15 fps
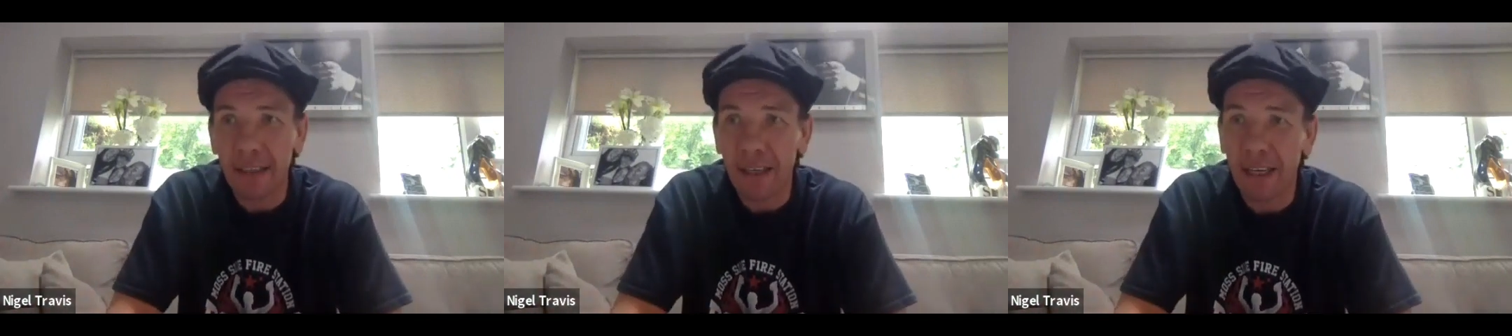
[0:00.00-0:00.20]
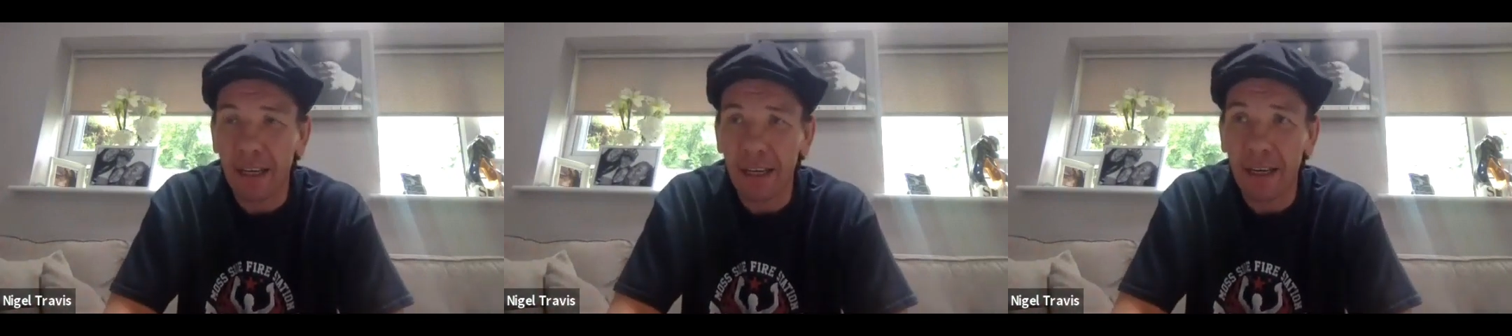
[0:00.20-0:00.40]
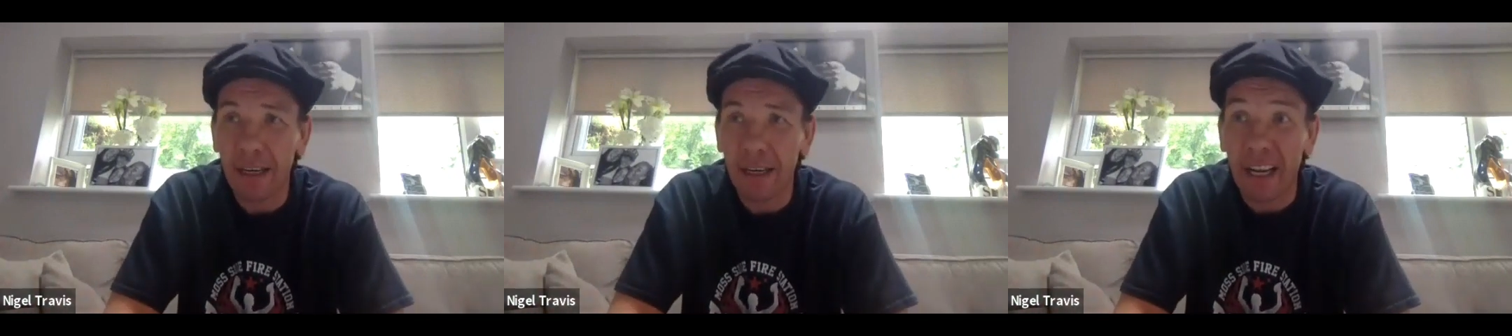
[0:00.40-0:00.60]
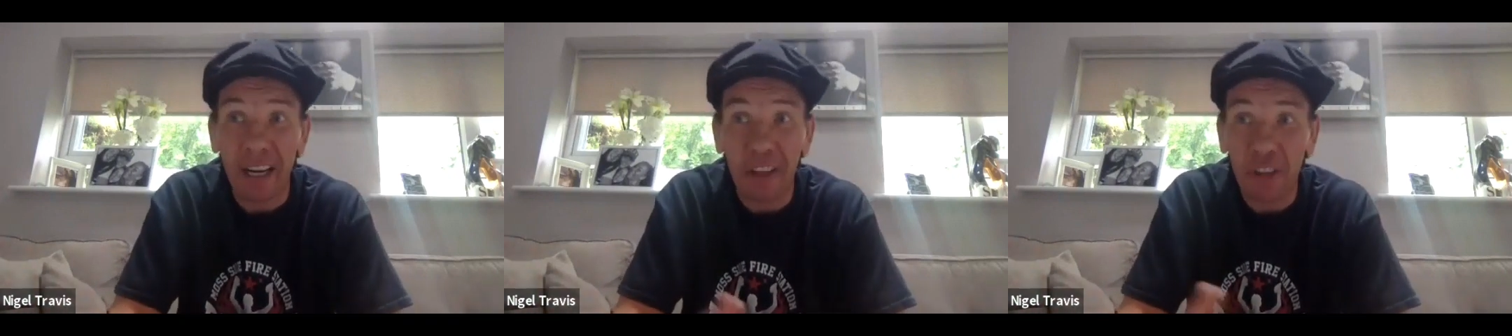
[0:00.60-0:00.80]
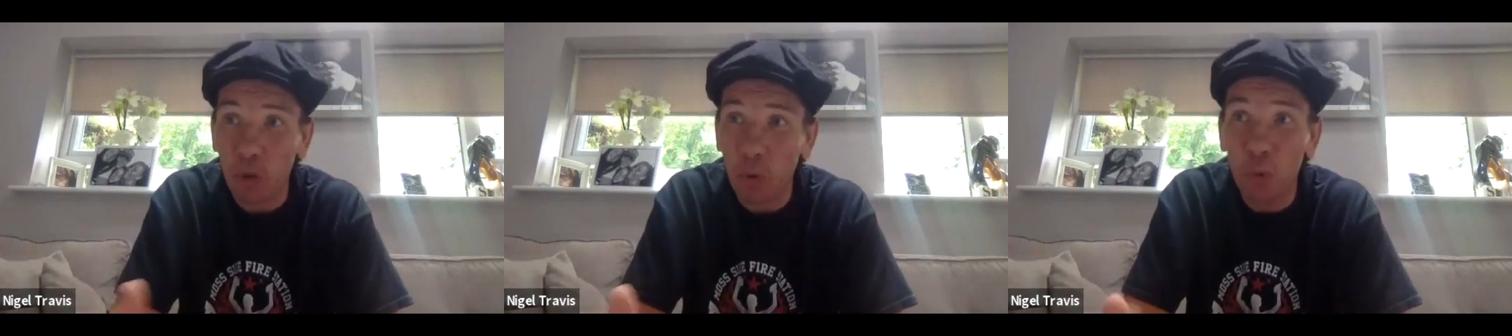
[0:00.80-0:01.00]
and I
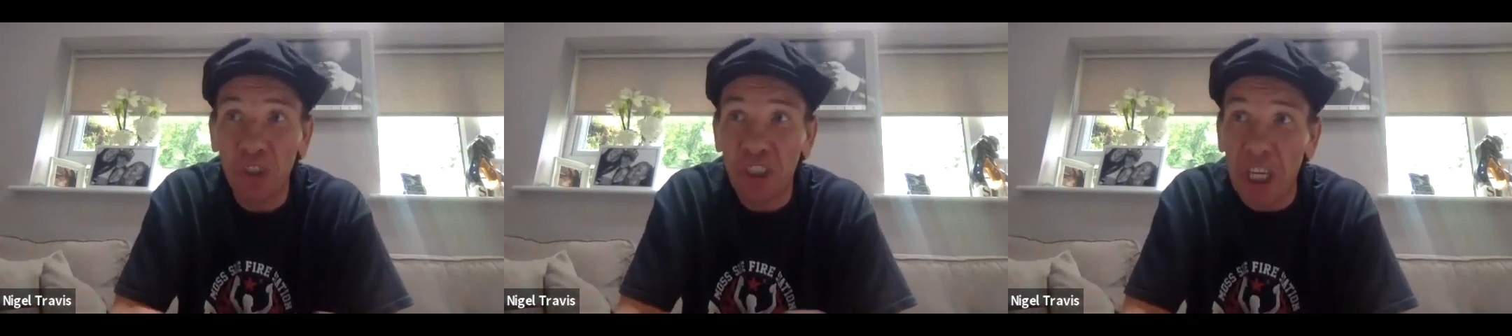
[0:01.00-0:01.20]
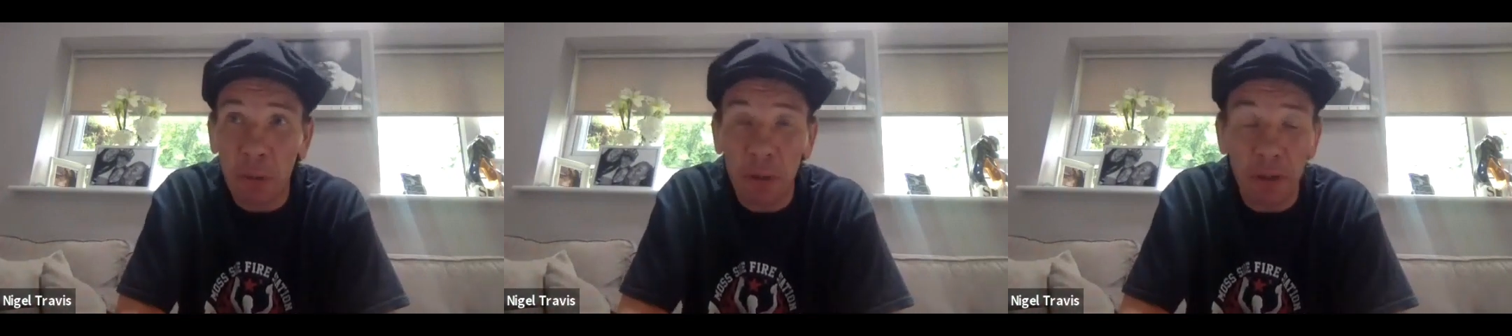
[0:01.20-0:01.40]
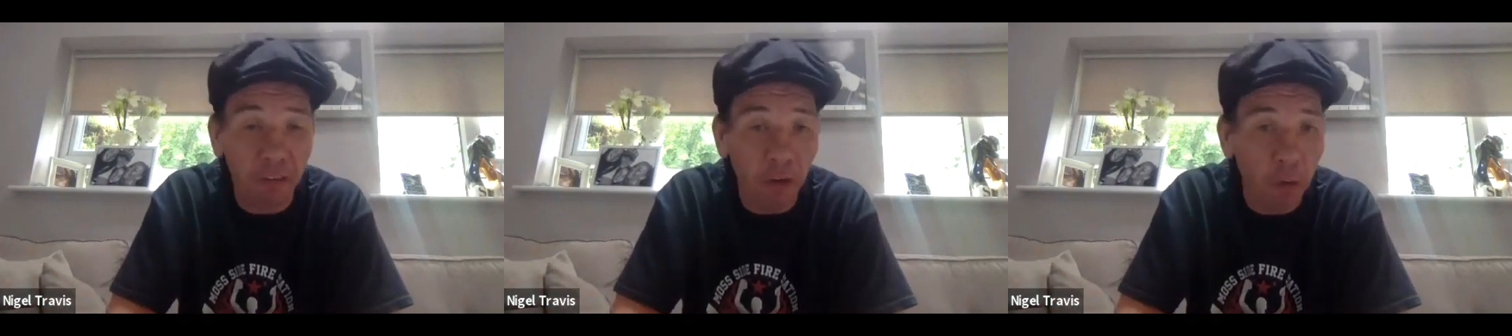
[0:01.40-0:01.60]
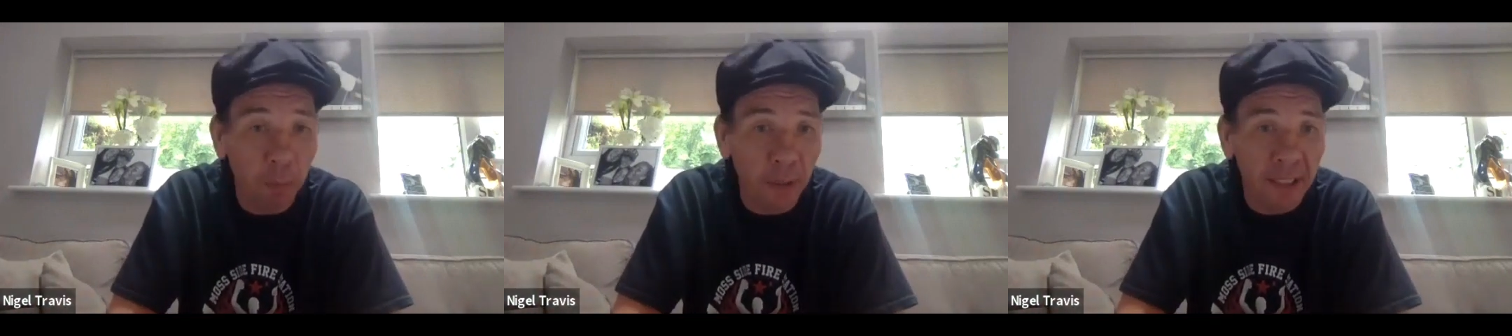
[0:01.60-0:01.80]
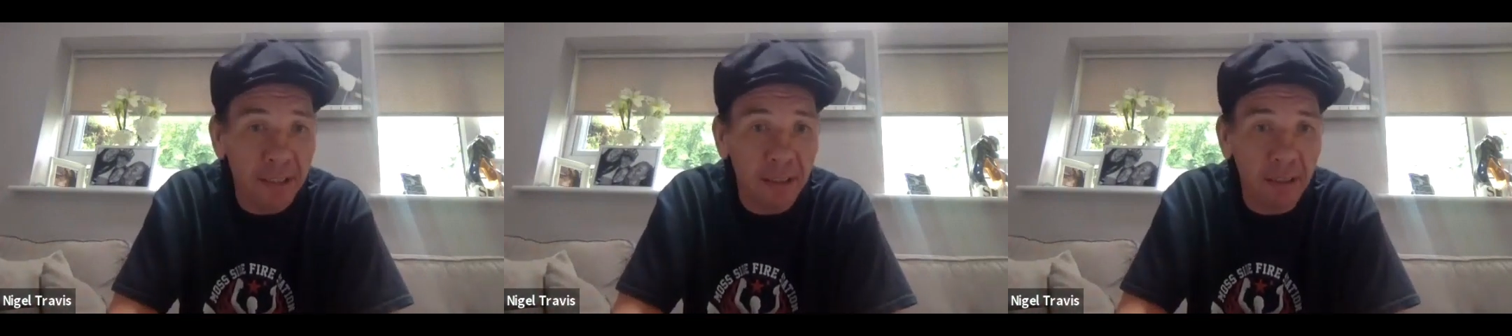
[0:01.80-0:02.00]
do genuinely feel
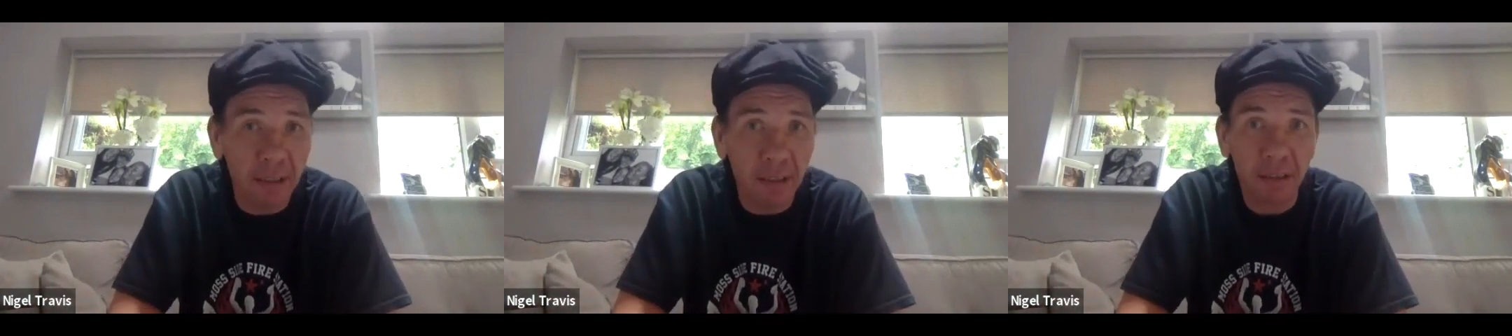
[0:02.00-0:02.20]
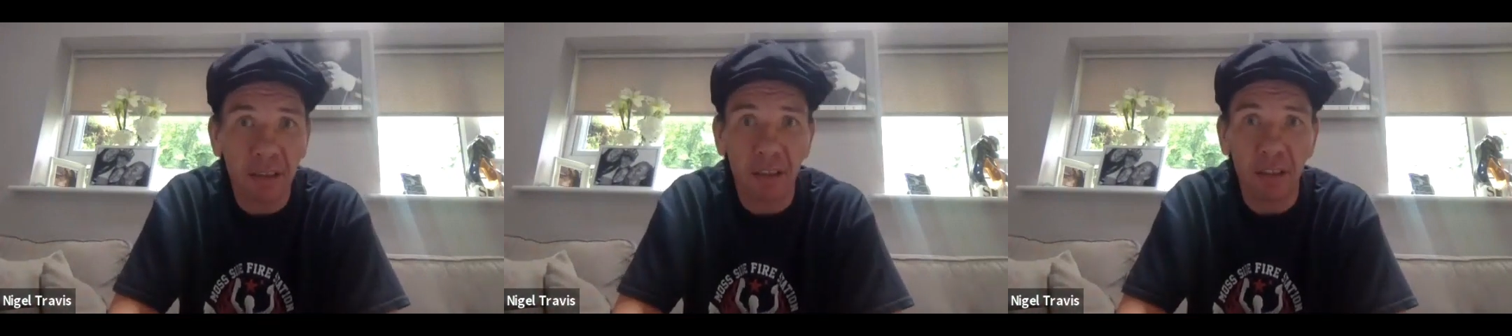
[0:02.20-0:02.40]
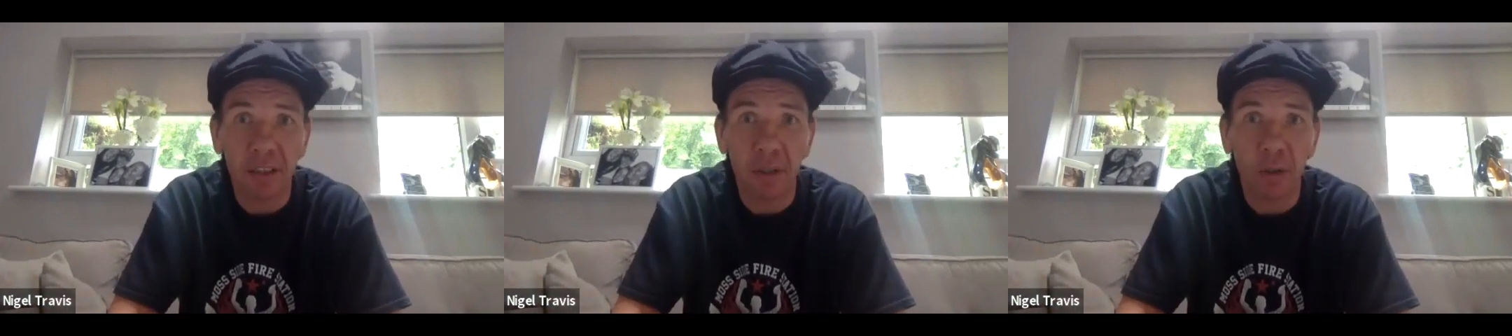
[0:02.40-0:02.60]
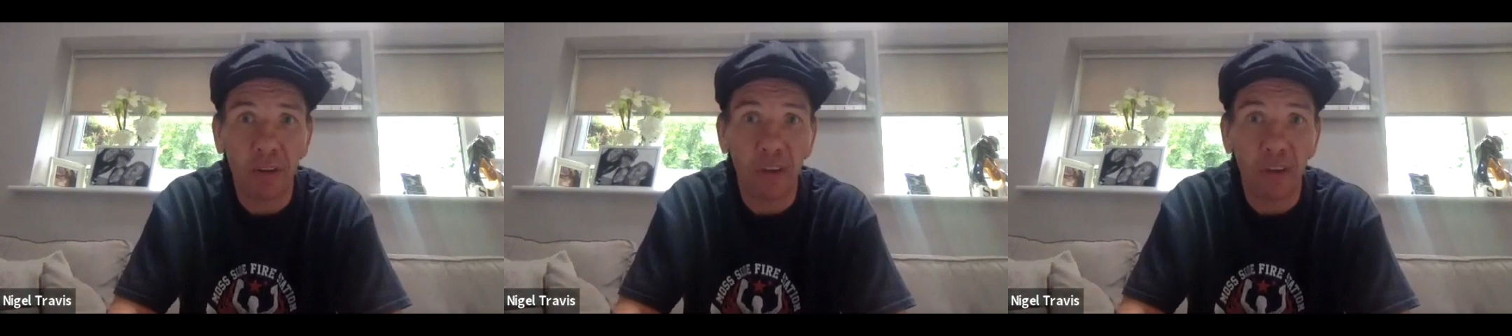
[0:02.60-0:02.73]
blessed that, you know,